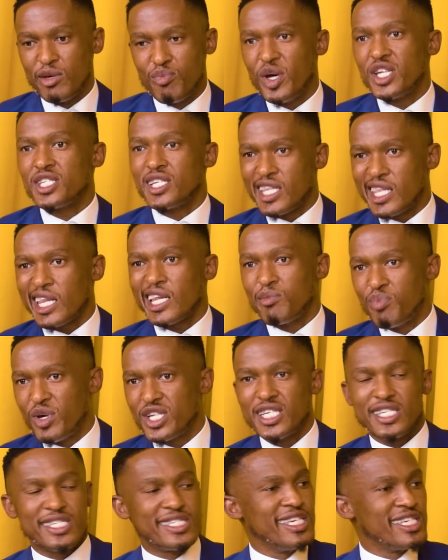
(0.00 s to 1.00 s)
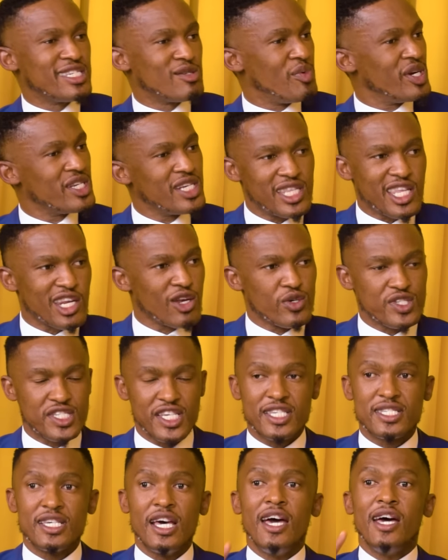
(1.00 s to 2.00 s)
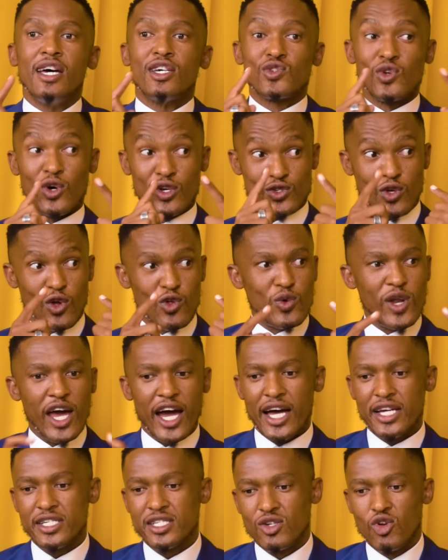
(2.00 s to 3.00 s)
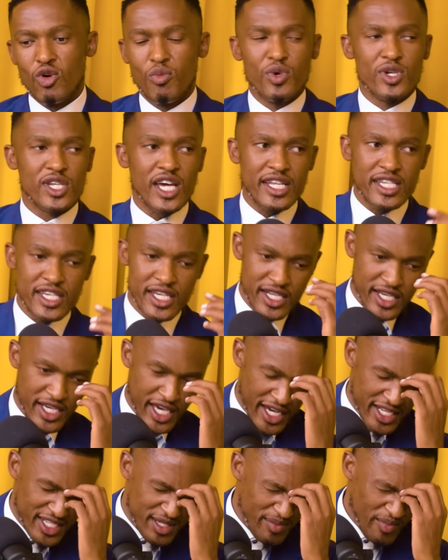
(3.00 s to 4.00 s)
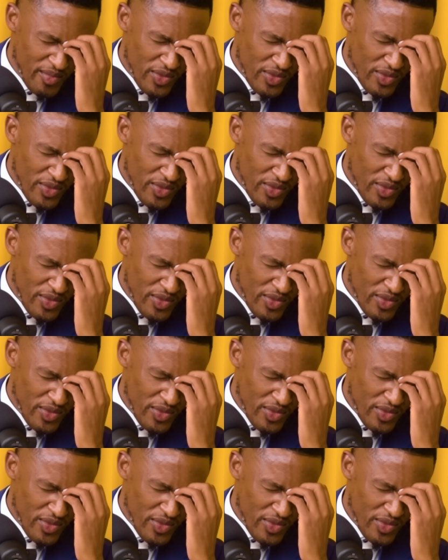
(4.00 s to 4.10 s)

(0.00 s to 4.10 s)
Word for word: Pete 3, Pete 6, Pete 306. So Zodulagan, Lumuntat indicate.